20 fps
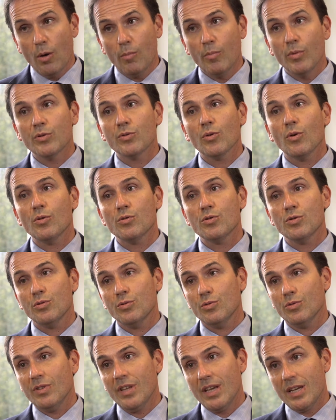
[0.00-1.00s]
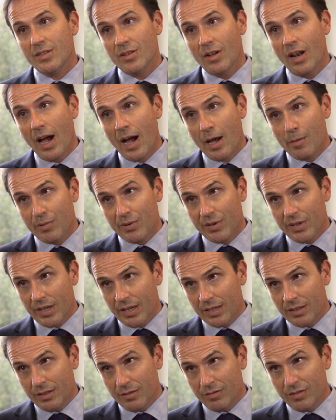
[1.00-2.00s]
but also to nasal
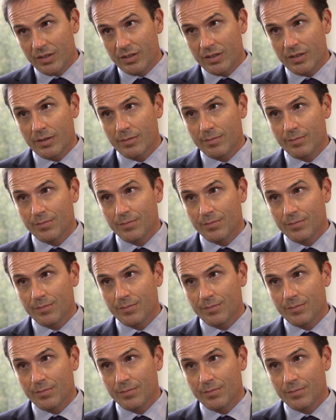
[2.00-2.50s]
hyperreactivity.